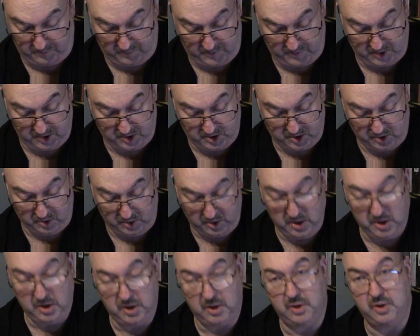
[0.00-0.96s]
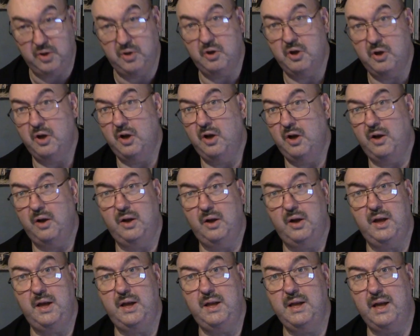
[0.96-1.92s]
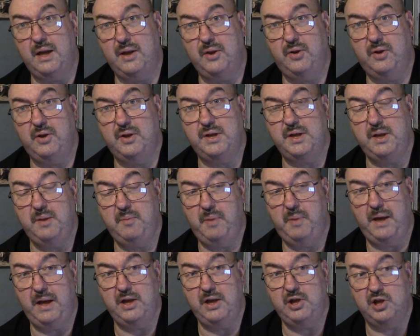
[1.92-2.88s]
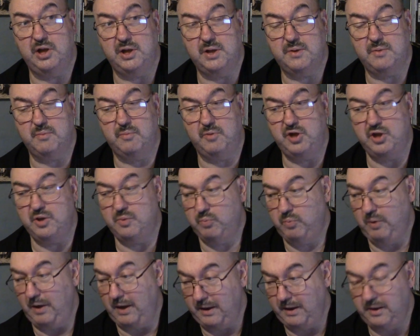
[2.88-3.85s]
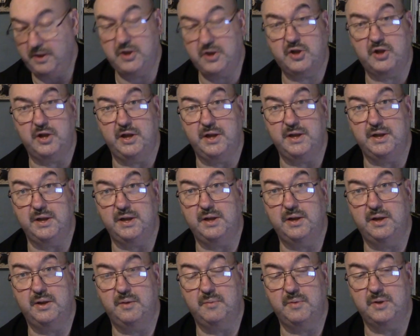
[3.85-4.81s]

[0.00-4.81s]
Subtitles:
So in that 13 pages, which is well illustrated,